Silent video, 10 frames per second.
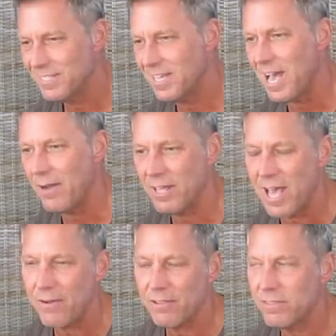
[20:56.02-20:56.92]
out
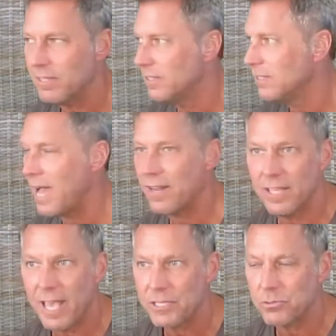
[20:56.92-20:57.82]
out of the out of
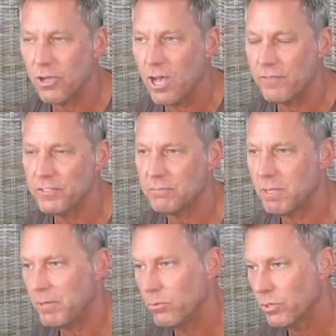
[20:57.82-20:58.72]
the actual office and
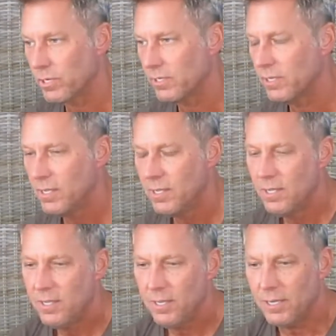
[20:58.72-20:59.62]
maybe working
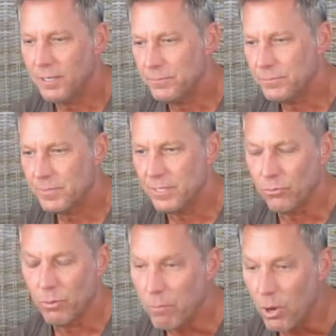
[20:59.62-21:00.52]
um, you know
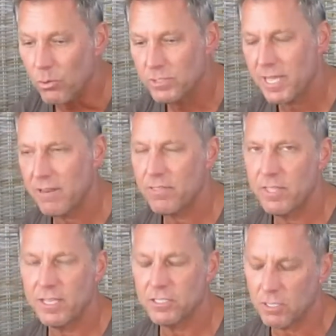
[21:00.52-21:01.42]
remote kind of
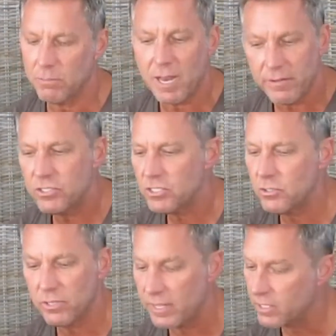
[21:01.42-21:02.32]
thing. As some a lot of agencies
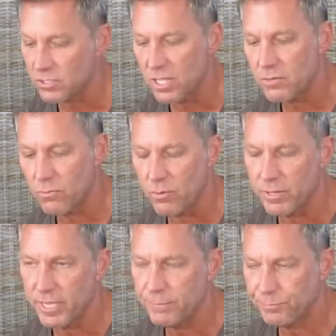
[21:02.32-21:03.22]
do that. I think there's nothing wrong with that